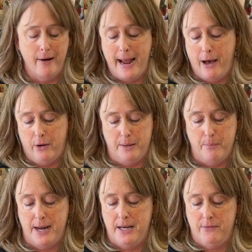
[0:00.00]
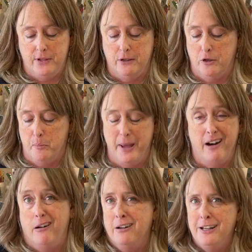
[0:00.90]
out and might even look
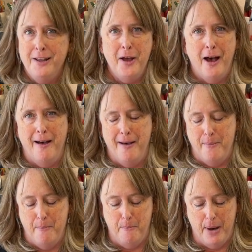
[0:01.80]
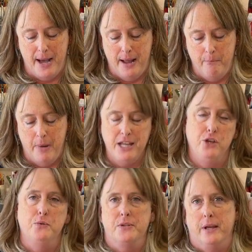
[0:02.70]
better by my
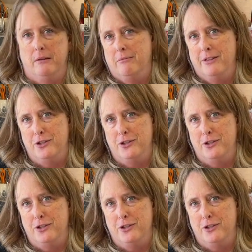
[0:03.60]
using the